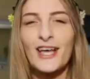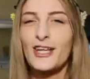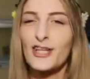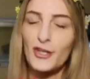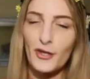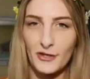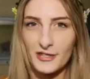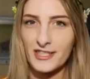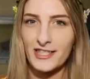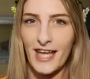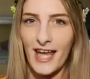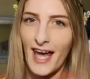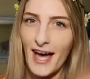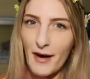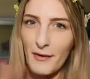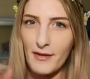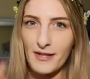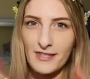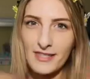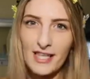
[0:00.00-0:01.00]
You'll see
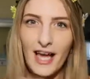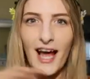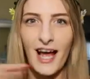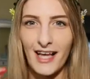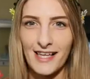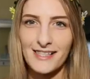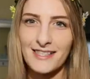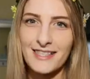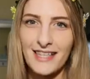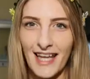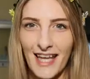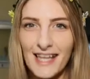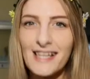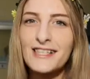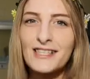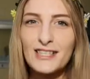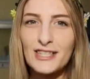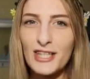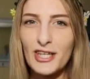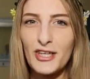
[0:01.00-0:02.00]
how it ties
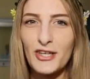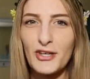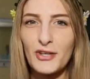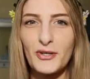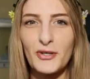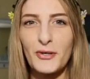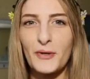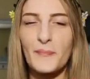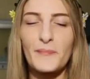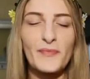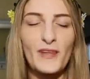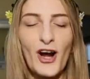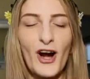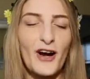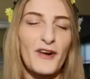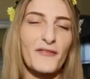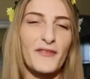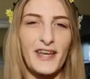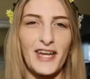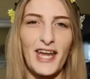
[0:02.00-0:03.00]
into
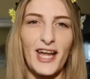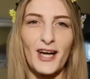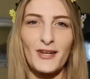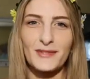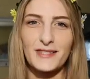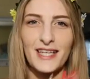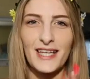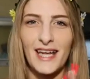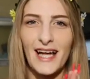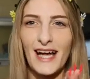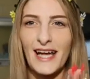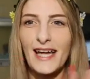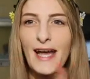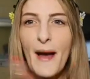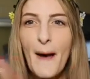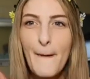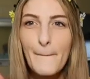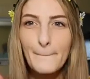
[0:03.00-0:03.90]
our video today.